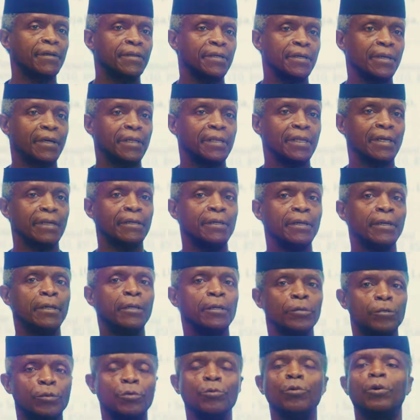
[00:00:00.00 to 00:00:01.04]
or the other
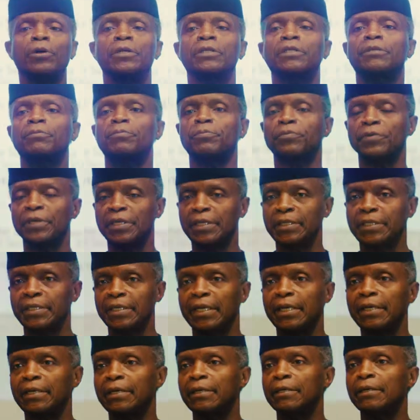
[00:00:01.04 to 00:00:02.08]
towards
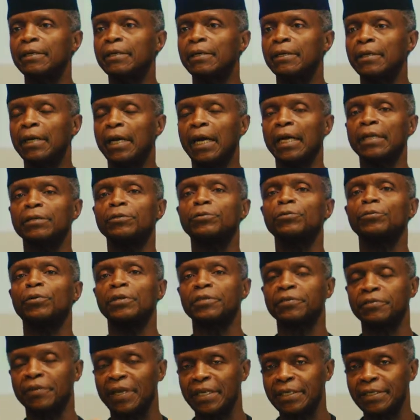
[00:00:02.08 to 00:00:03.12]
printing and
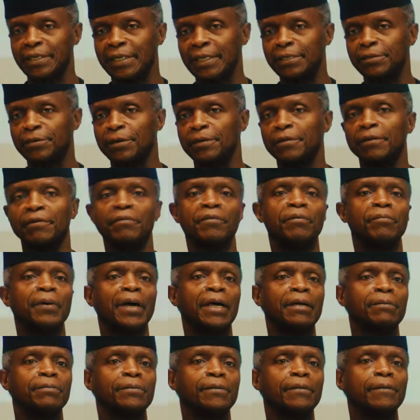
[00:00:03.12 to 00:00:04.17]
towards translation of the
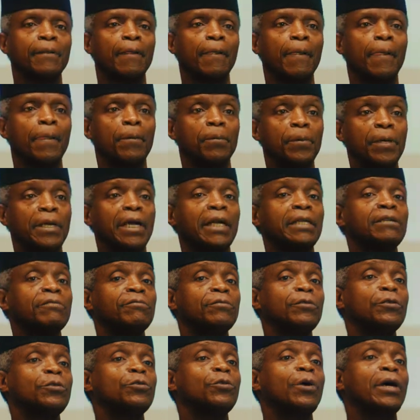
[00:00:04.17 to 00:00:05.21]
Bible. We can
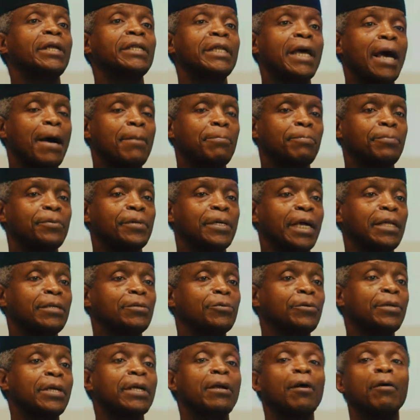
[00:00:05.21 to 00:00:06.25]
even do an app. We can
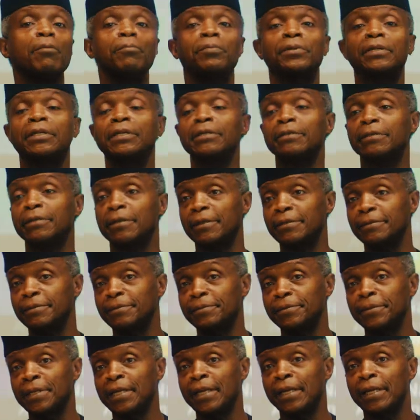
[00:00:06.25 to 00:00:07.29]
do a competition.
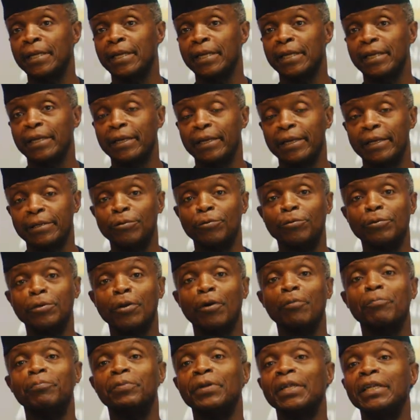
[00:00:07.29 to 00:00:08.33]
You will
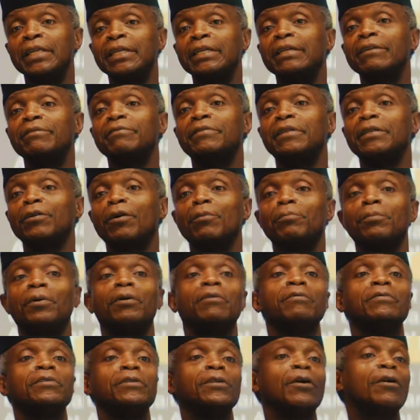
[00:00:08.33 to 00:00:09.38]
not believe the number
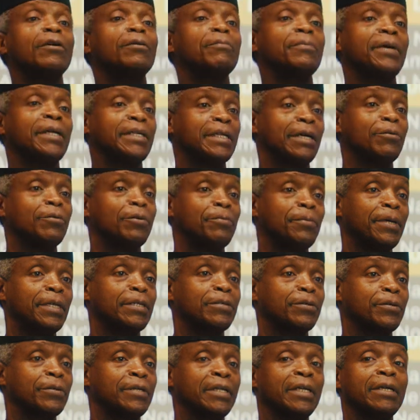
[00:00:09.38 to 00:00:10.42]
of young men and
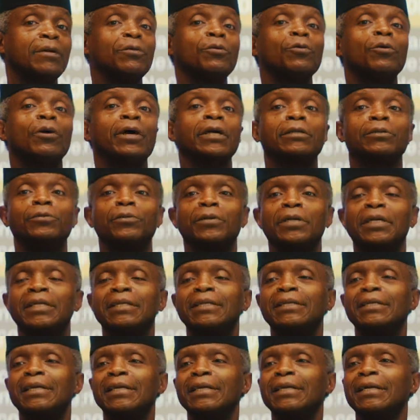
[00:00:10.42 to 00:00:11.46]
women today who are
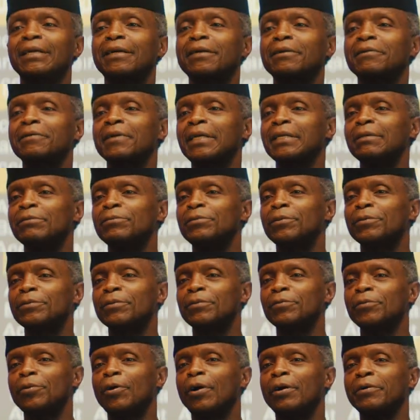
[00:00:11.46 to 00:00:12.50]
doing incredible,
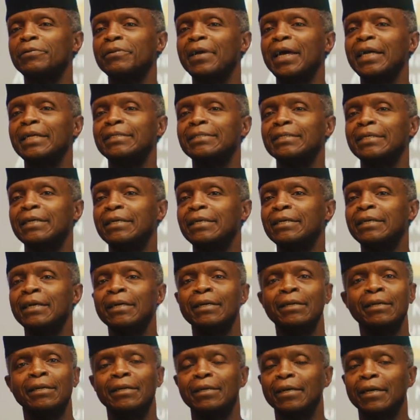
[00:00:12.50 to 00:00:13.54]
who are writing
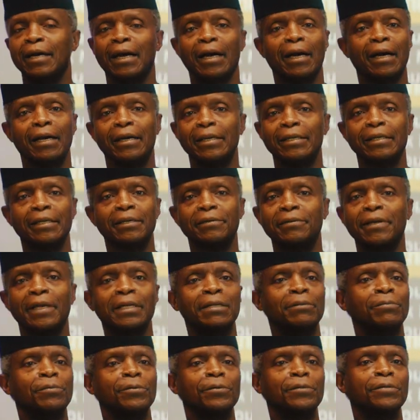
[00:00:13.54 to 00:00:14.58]

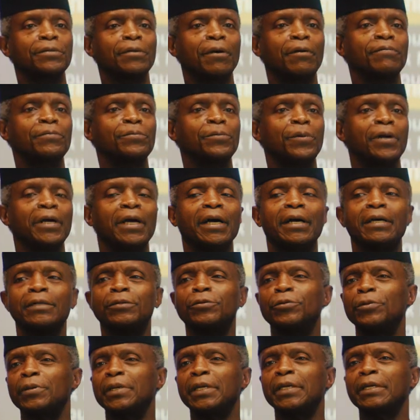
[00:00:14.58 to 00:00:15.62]
incredible software,
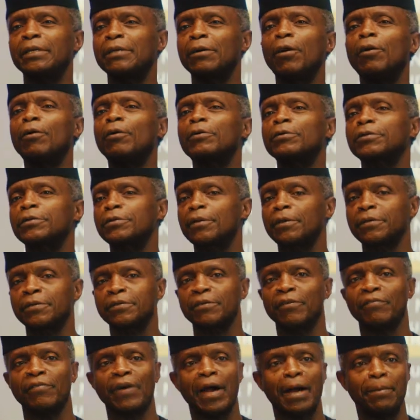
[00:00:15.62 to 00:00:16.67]
doing all
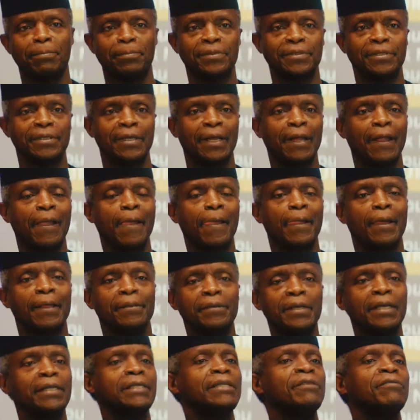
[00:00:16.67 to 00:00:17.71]
sorts of apps.
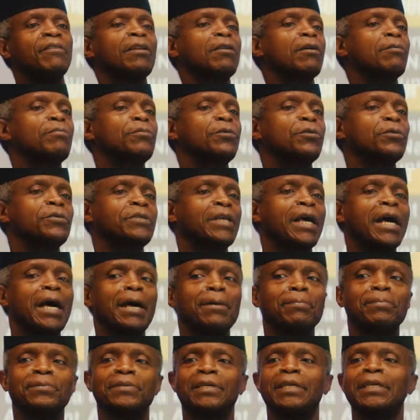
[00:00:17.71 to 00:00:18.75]
They develop those
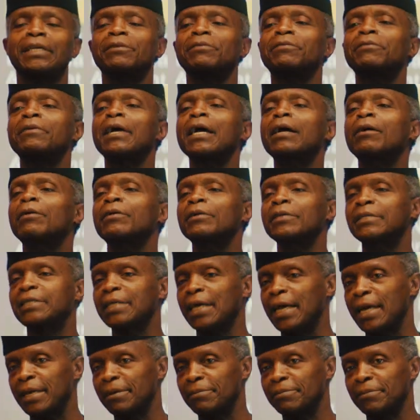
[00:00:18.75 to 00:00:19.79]
apps in record
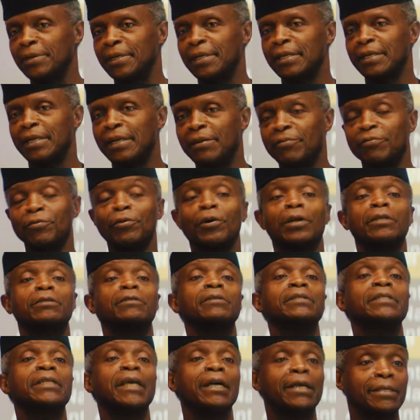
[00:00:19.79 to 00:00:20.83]
time. If we were
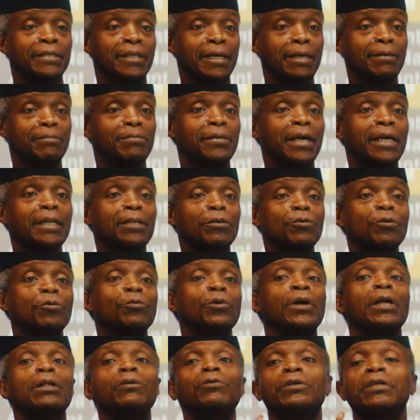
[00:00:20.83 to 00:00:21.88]
to tell them that, look,
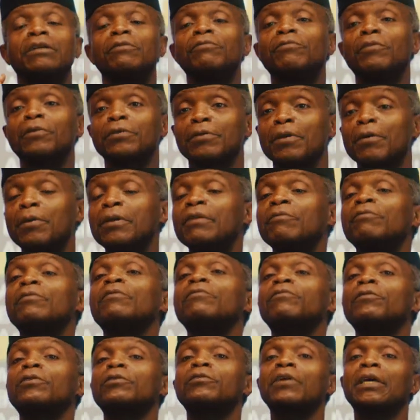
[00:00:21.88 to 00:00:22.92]
we're looking for some,
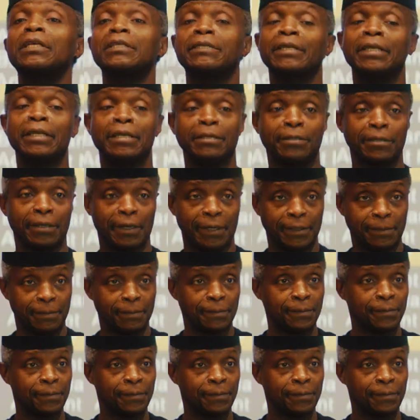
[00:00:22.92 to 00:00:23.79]
even for translation,